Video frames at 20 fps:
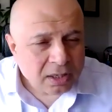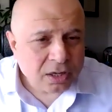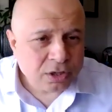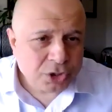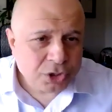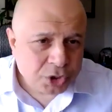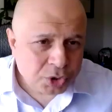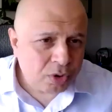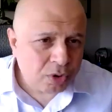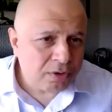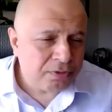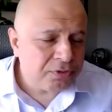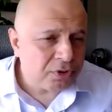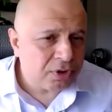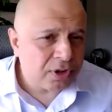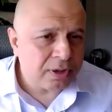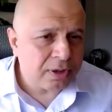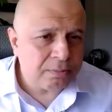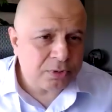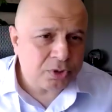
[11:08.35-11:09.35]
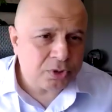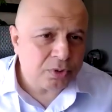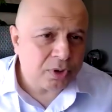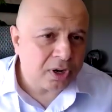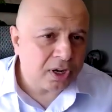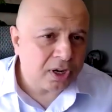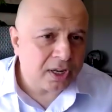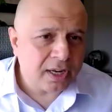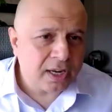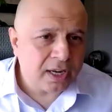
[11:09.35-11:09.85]
Now, sure, if you come to
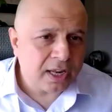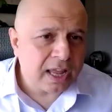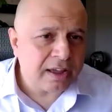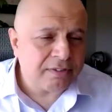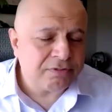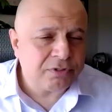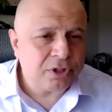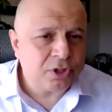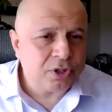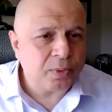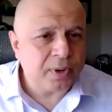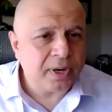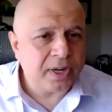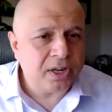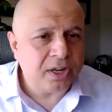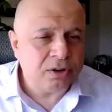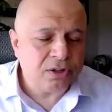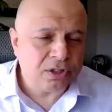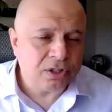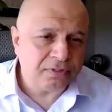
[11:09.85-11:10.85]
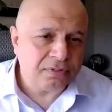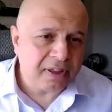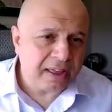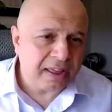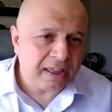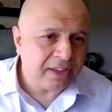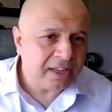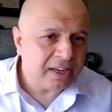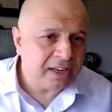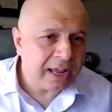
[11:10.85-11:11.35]
our clinic after 20 years of
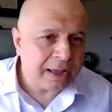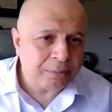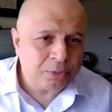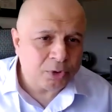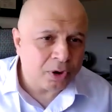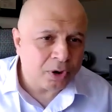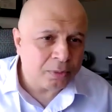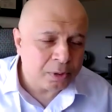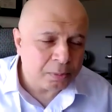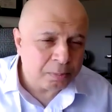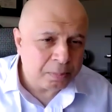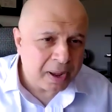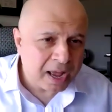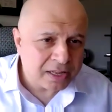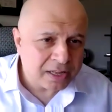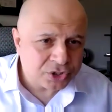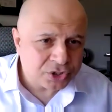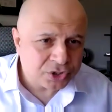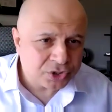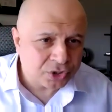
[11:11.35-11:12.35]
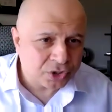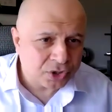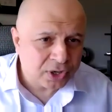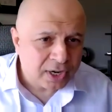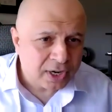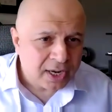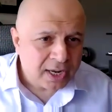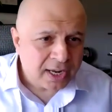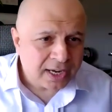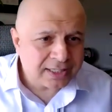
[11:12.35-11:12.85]
having an abnormal
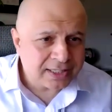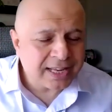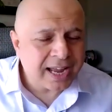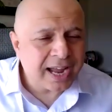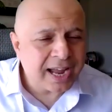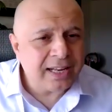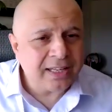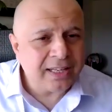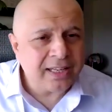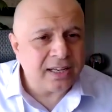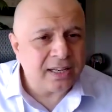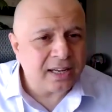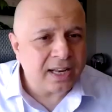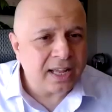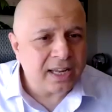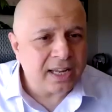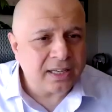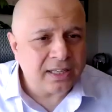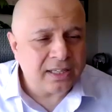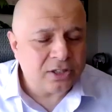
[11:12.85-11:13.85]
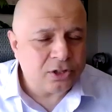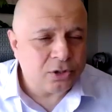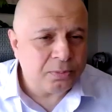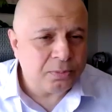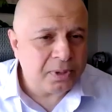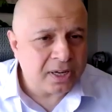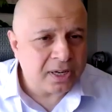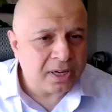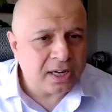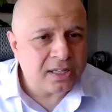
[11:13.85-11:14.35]
posture, it's highly unlikely
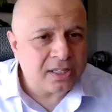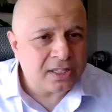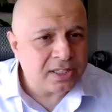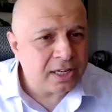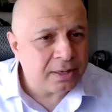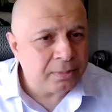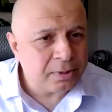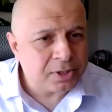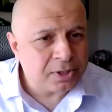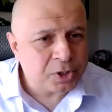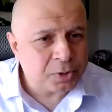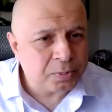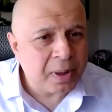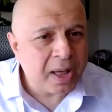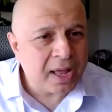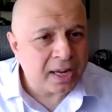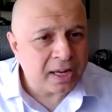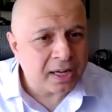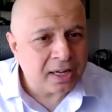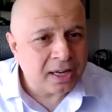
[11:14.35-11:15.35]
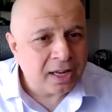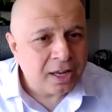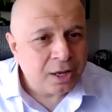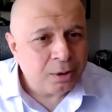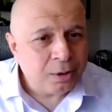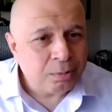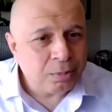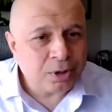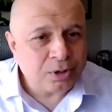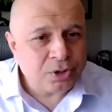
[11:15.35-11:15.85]
to be an unstable spine
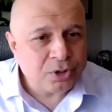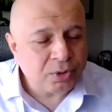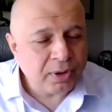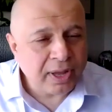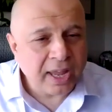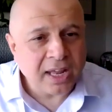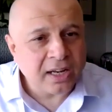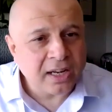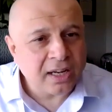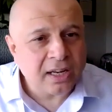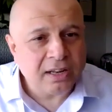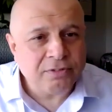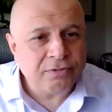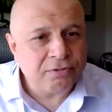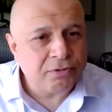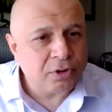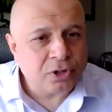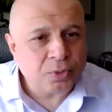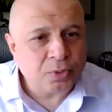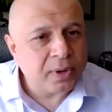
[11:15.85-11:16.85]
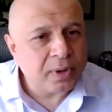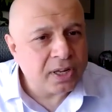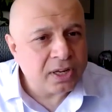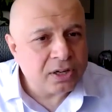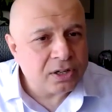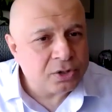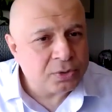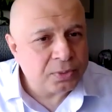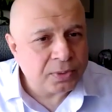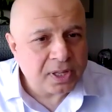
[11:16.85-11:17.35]
because you can't live for 20
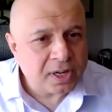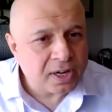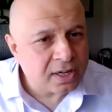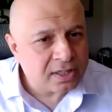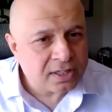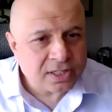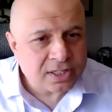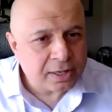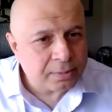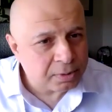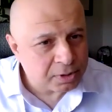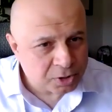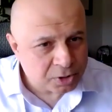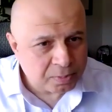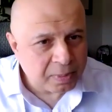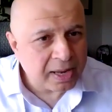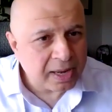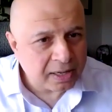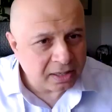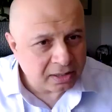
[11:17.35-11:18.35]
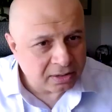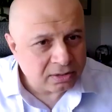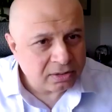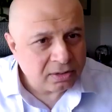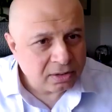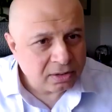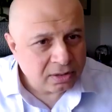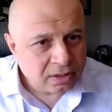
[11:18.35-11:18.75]
years with an unstable spine.